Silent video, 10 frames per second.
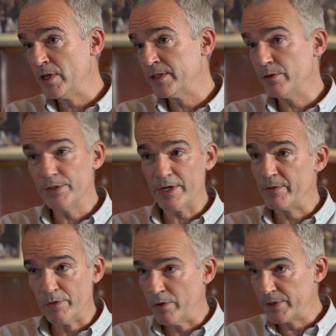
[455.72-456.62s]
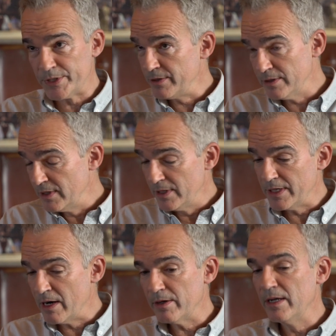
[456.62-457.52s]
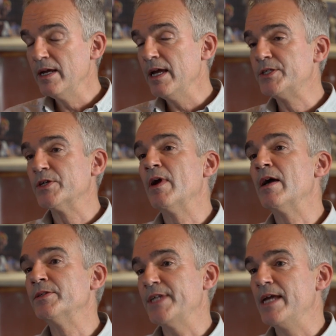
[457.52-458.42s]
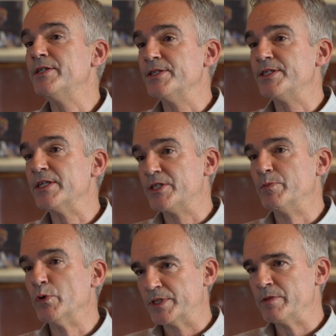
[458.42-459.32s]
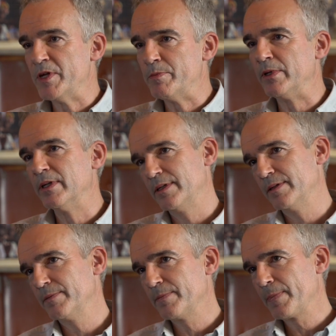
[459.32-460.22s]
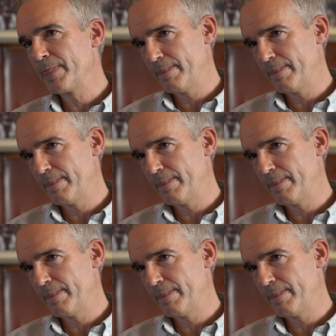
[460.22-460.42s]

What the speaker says: world, also in rural too, you know, it's around agency and supporting people. Mm-hmm.